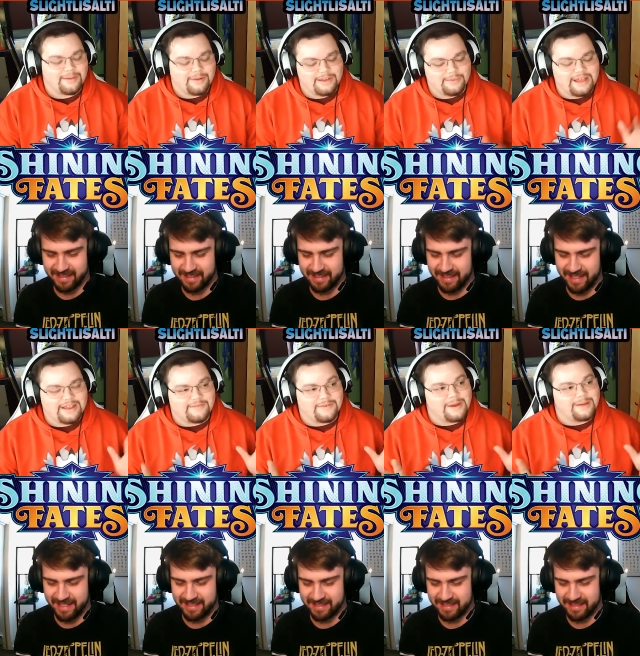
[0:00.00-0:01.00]
Speaker 1: I'm already yeah. waiting for
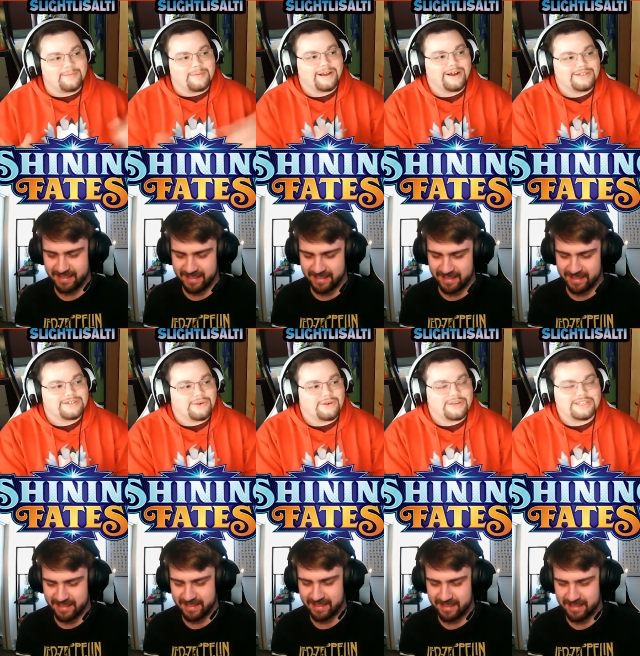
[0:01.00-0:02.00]
my my card store to
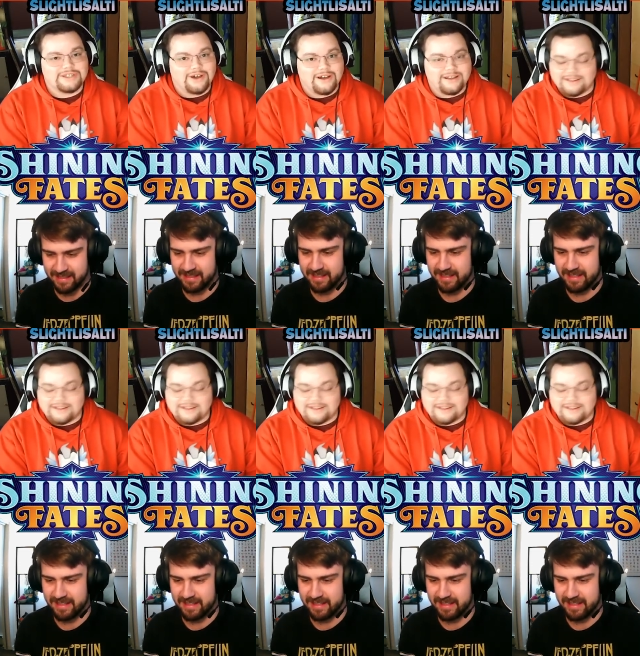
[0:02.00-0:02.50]
restock.